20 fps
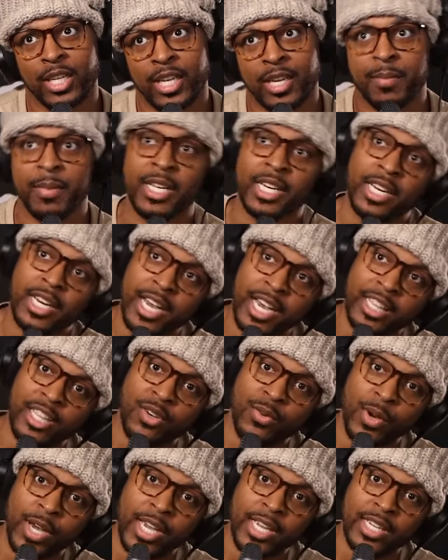but in other
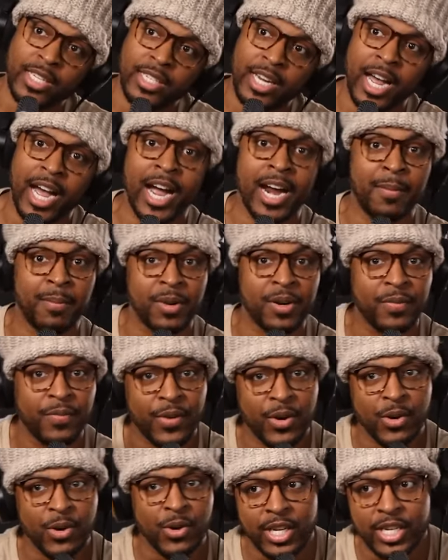ways hyper
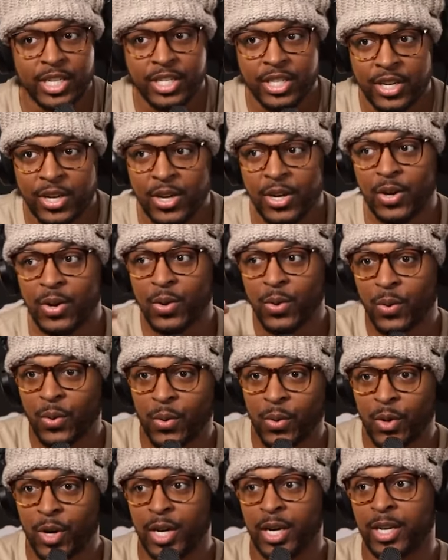focused
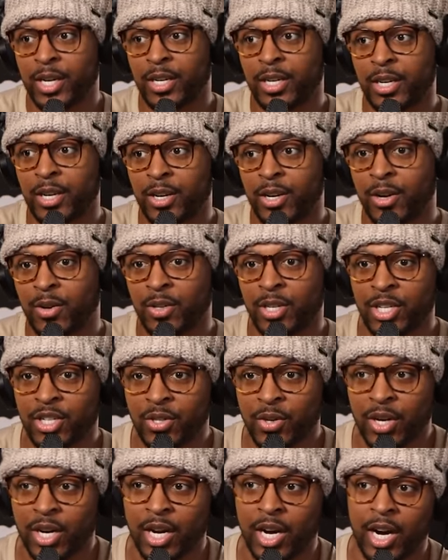on, you know, this
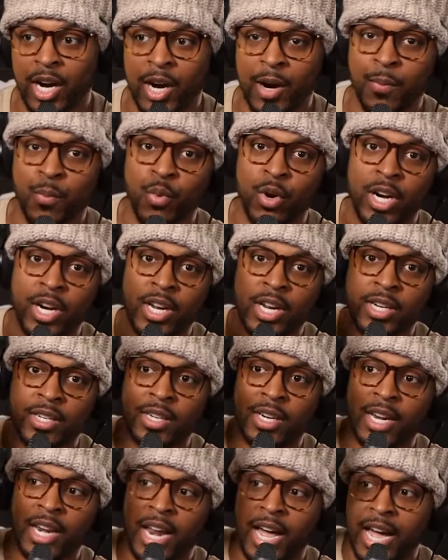sort of upward
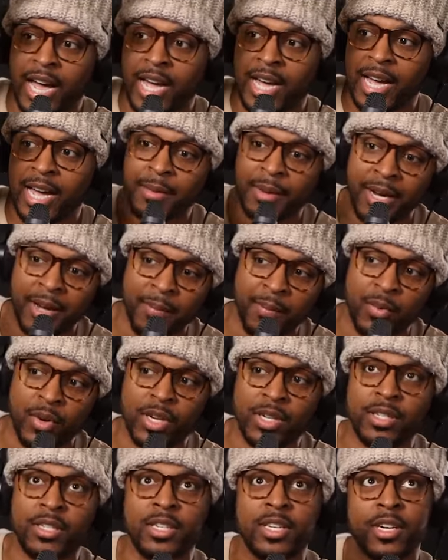climb, upward,
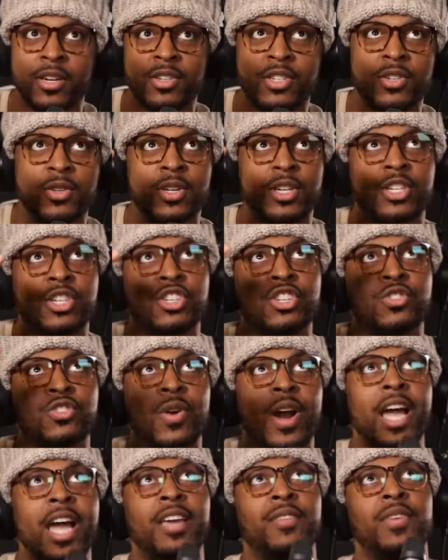you know, sort of
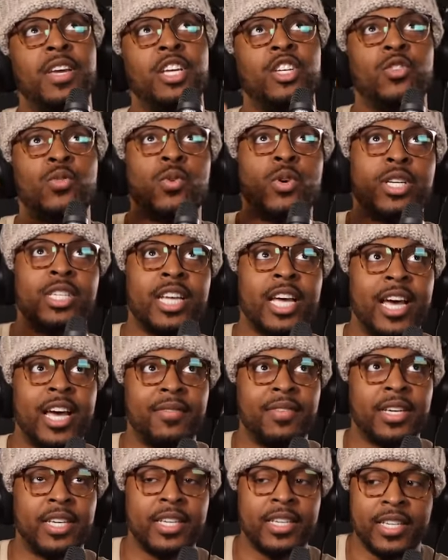striving towards
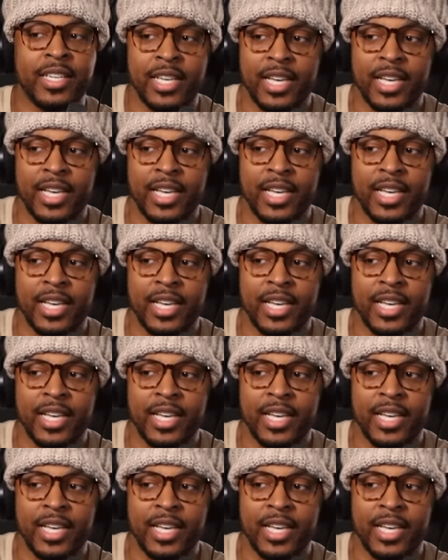heaven.